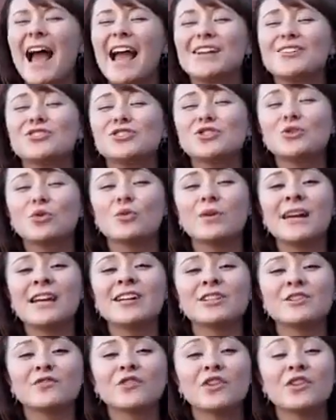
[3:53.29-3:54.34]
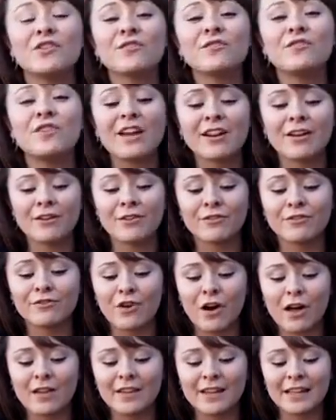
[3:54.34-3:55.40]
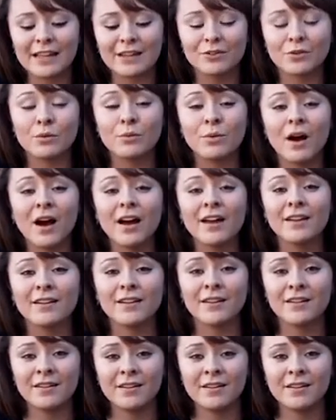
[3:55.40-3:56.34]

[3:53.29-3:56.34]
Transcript: I squealed for the fear of falling in the water.